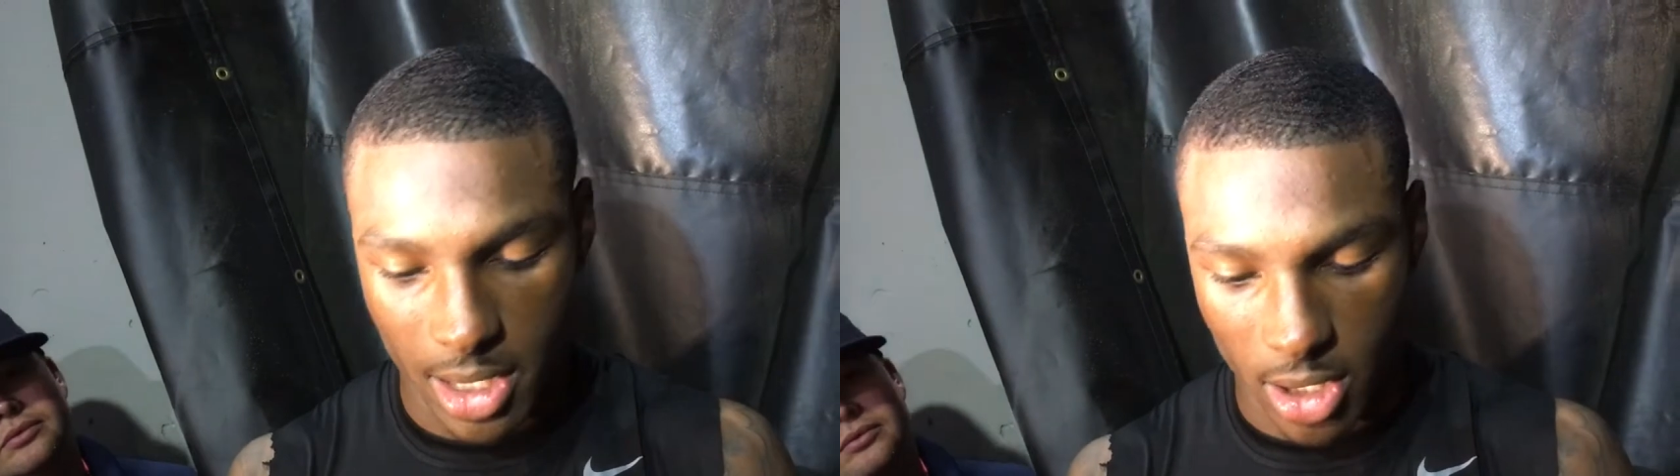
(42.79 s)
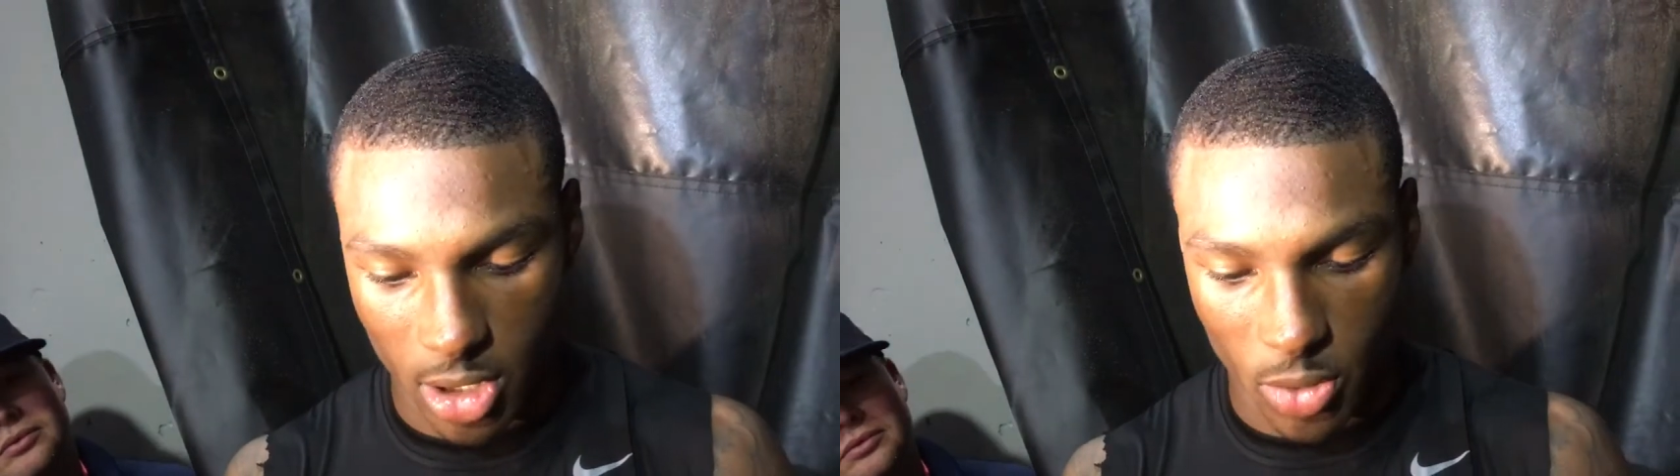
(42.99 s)

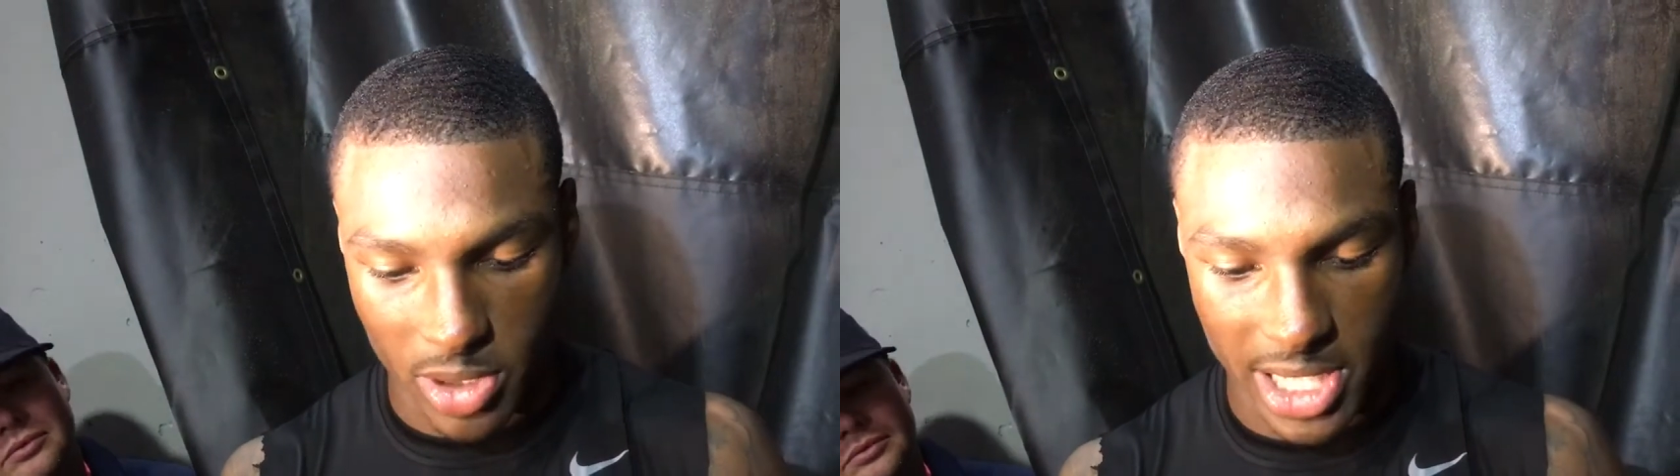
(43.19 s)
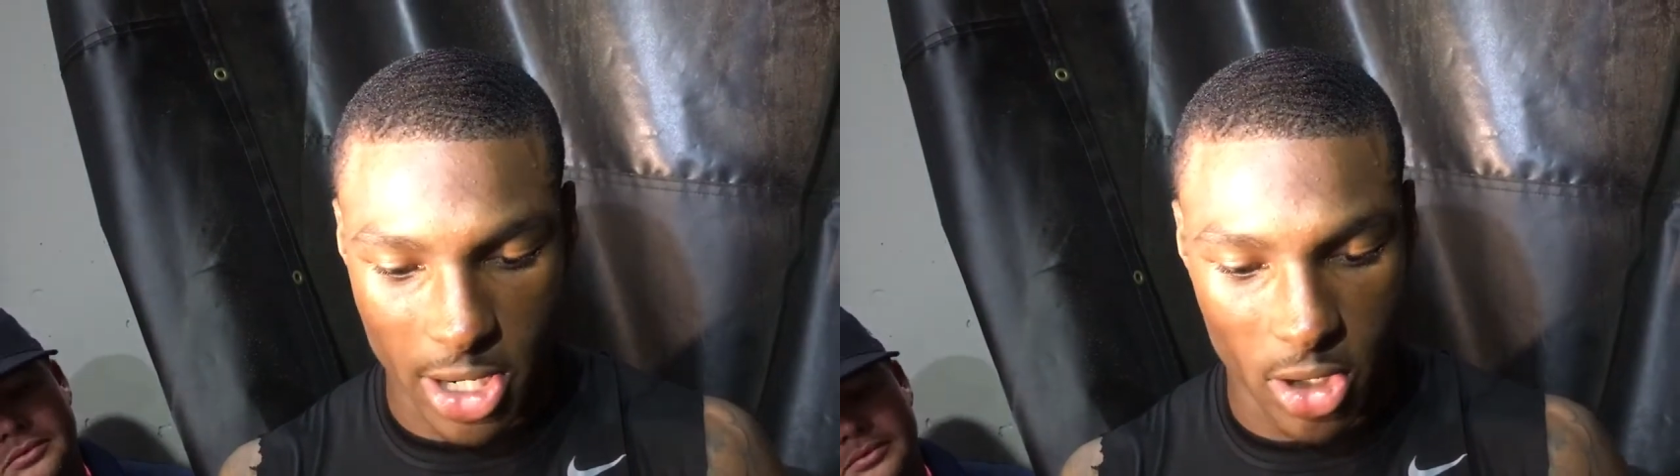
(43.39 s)
And uh,
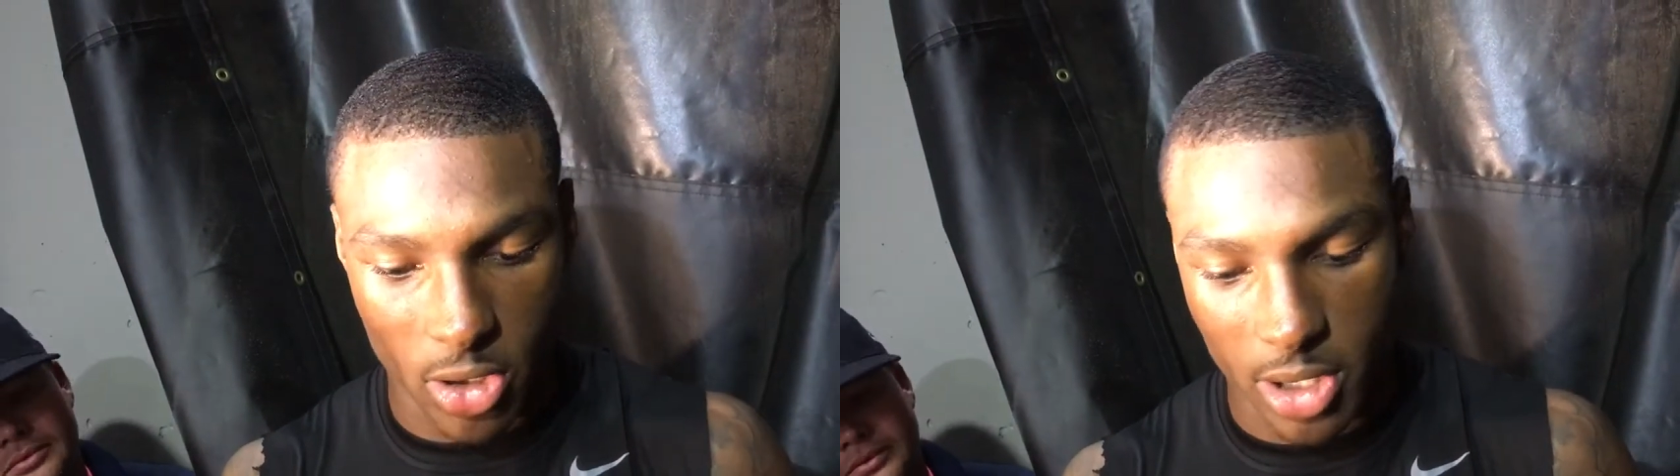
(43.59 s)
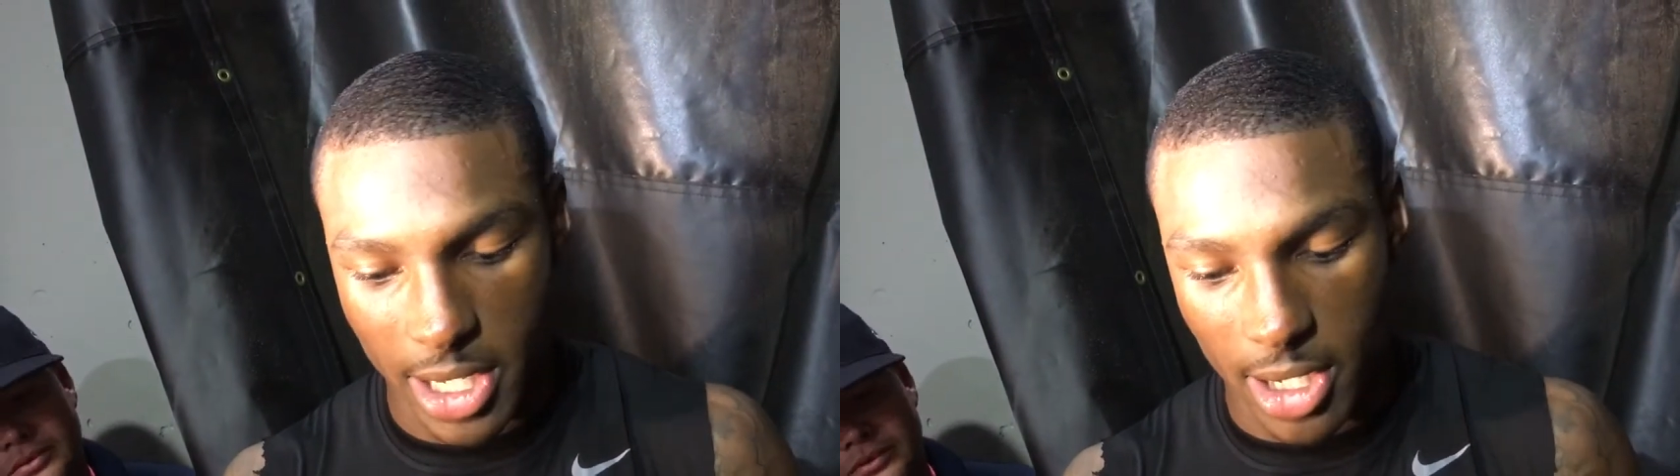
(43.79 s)
with Terry
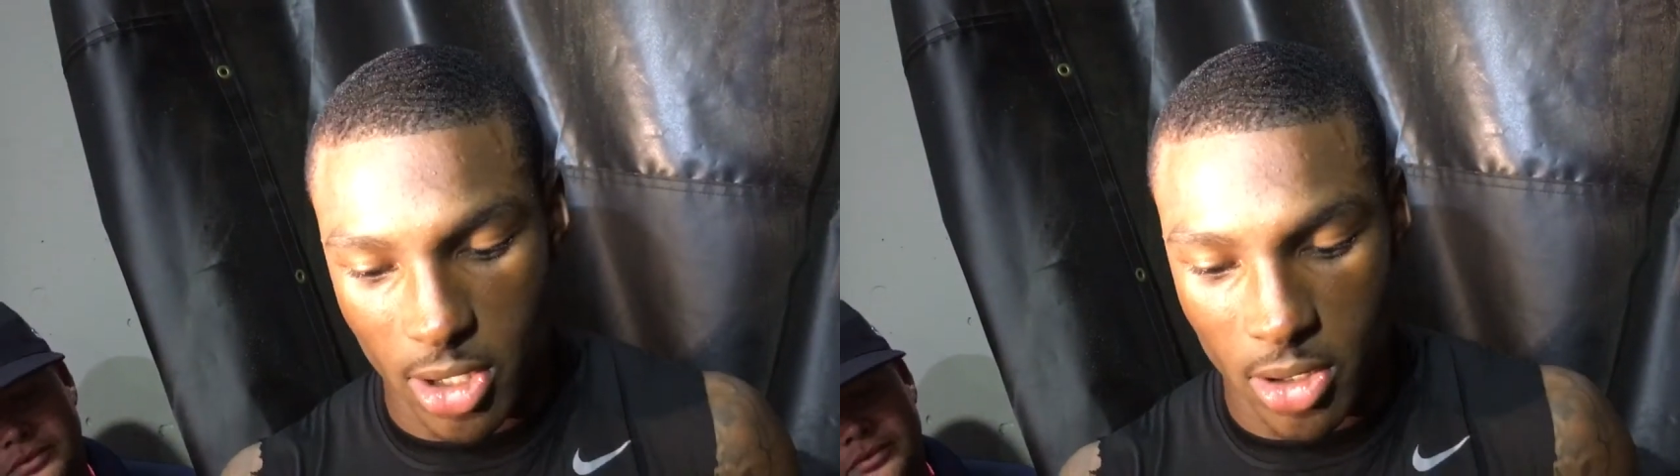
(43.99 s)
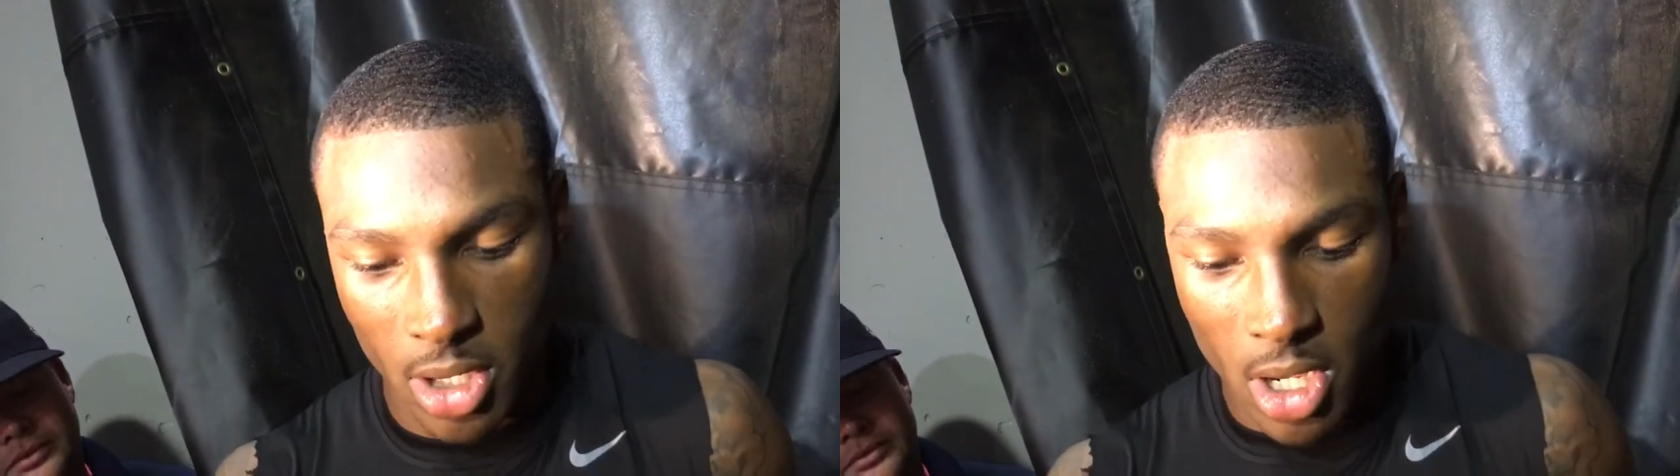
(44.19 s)
going
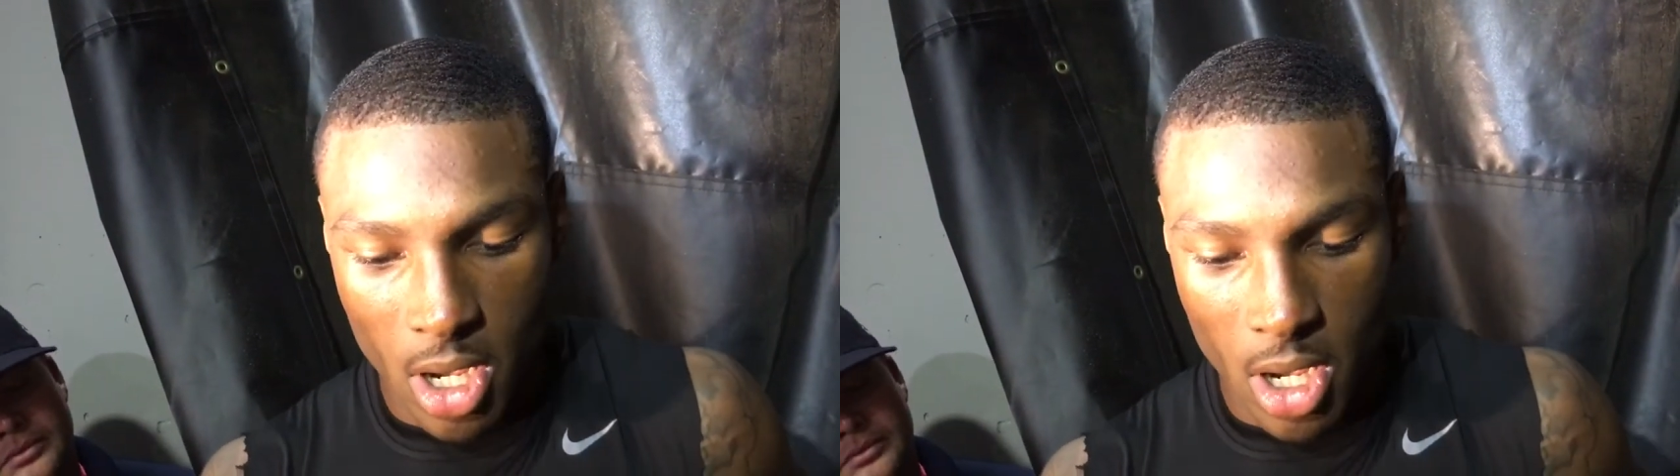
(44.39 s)
down,